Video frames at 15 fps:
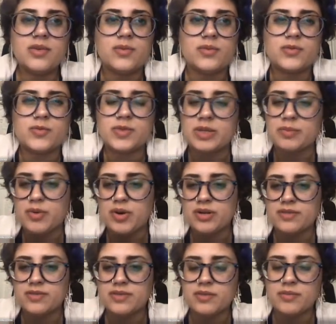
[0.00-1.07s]
which was like
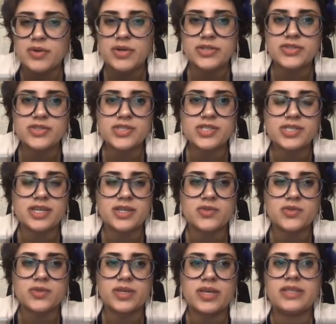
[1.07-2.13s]
part of the March
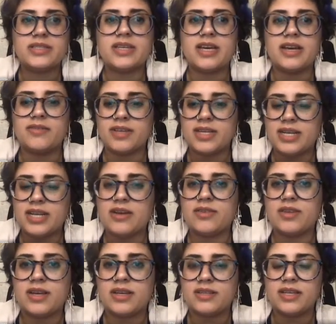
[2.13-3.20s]
scheduling to have like an
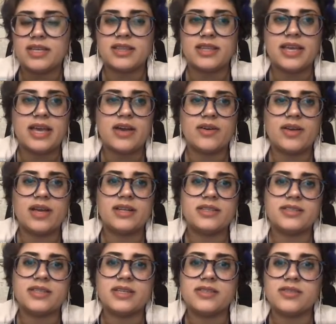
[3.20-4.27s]
outline, like layout kind of done.